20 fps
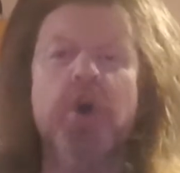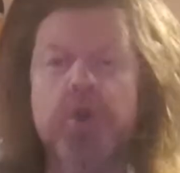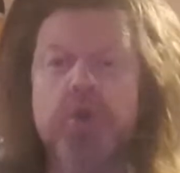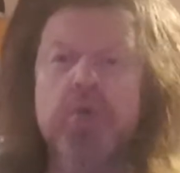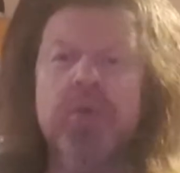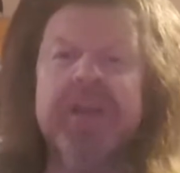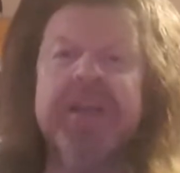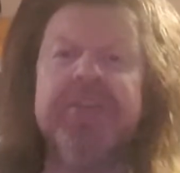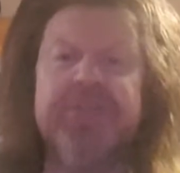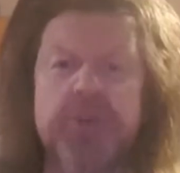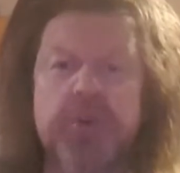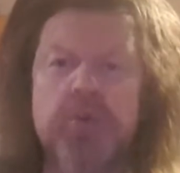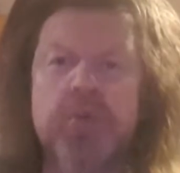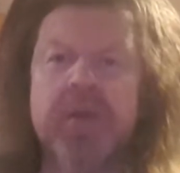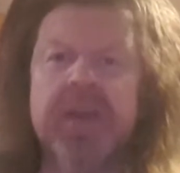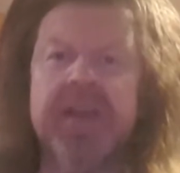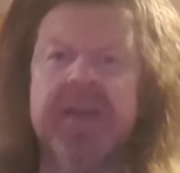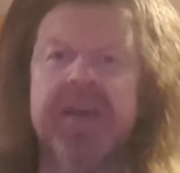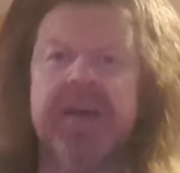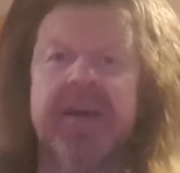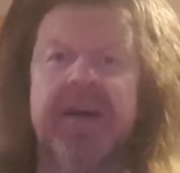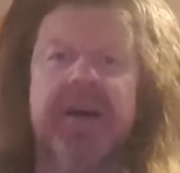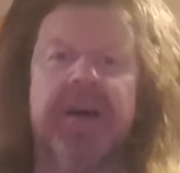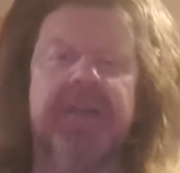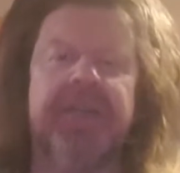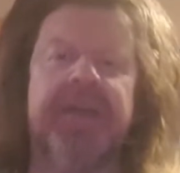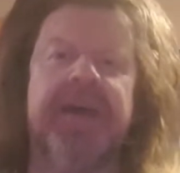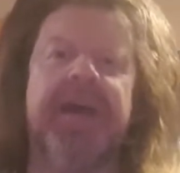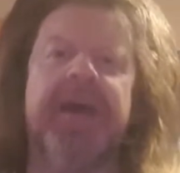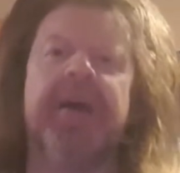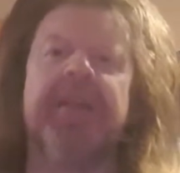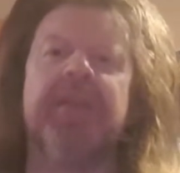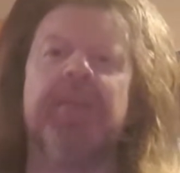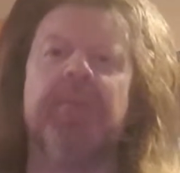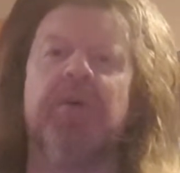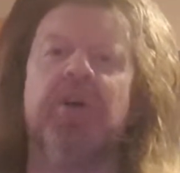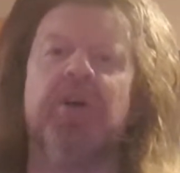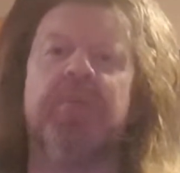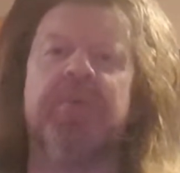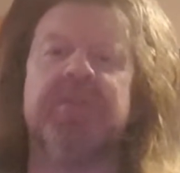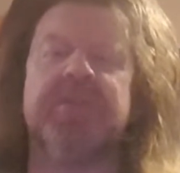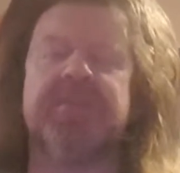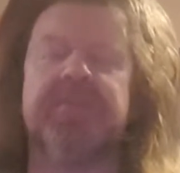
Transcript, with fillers: hooly-dooly out there at the moment.